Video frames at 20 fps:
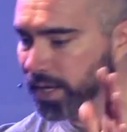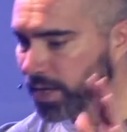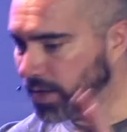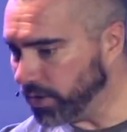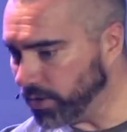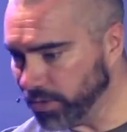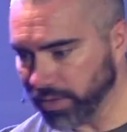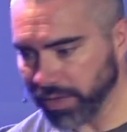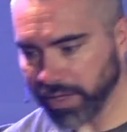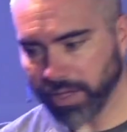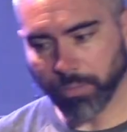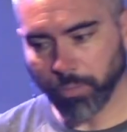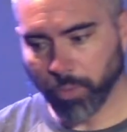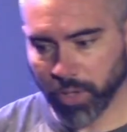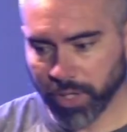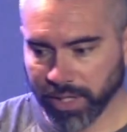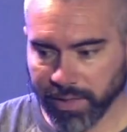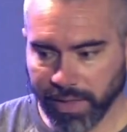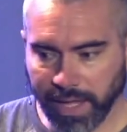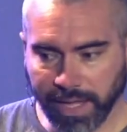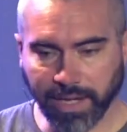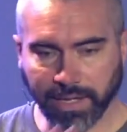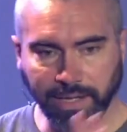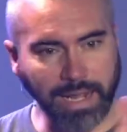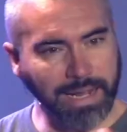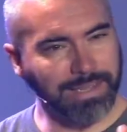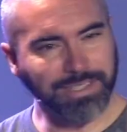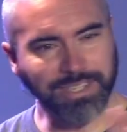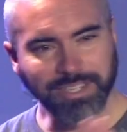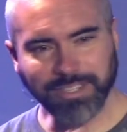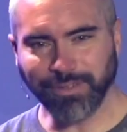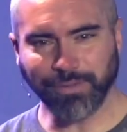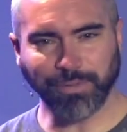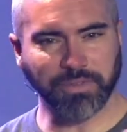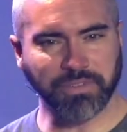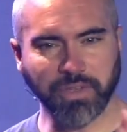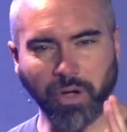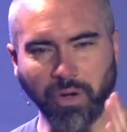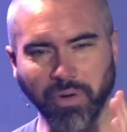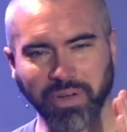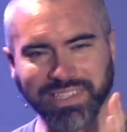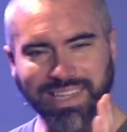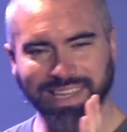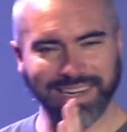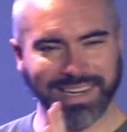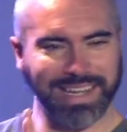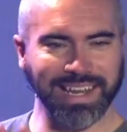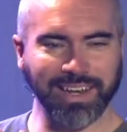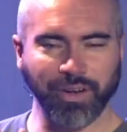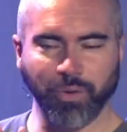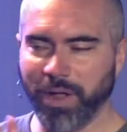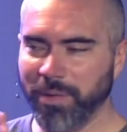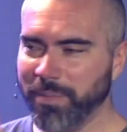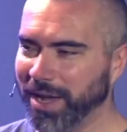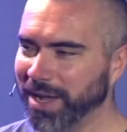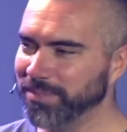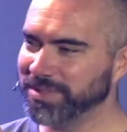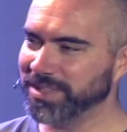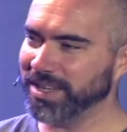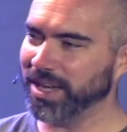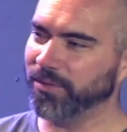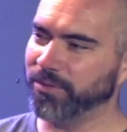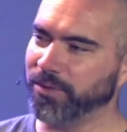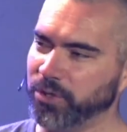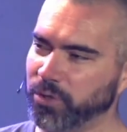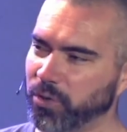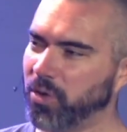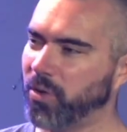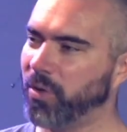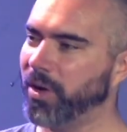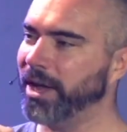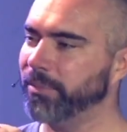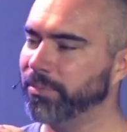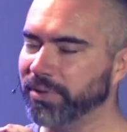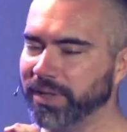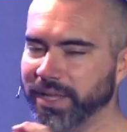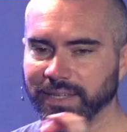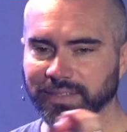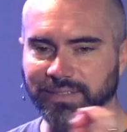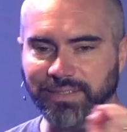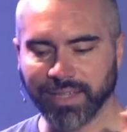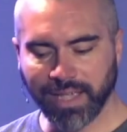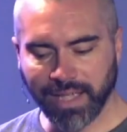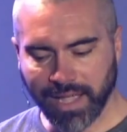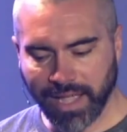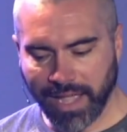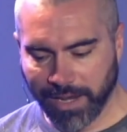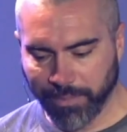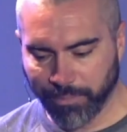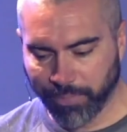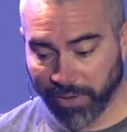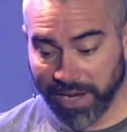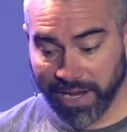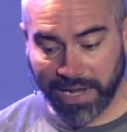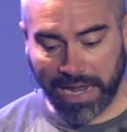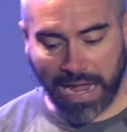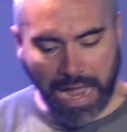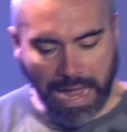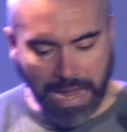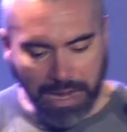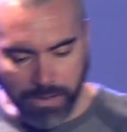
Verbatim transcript: early in the morning, late at night. Jesus was always kind of getting away by himself into a quiet place and praying. I